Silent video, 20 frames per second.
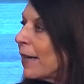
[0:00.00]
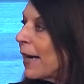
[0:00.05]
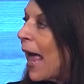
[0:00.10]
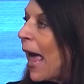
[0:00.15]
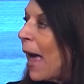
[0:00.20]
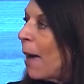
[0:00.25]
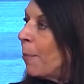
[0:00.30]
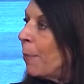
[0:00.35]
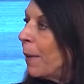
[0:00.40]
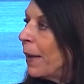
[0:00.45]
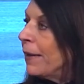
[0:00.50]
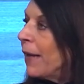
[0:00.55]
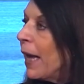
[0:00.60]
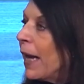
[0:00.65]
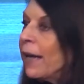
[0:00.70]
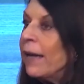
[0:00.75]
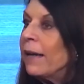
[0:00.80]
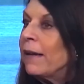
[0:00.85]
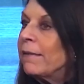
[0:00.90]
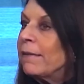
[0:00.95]
an app and
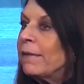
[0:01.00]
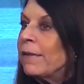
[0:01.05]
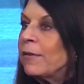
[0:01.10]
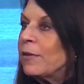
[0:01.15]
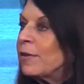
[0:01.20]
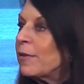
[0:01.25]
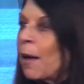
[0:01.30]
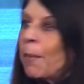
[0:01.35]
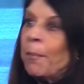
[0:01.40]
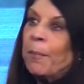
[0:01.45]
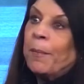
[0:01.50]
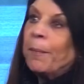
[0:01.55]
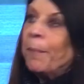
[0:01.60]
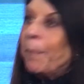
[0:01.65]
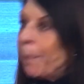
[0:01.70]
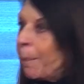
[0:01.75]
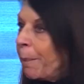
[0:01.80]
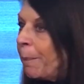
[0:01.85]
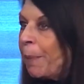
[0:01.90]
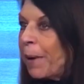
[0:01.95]
then
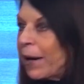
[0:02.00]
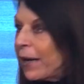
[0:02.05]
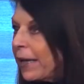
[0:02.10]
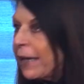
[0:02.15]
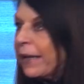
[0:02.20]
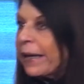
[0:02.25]
somebody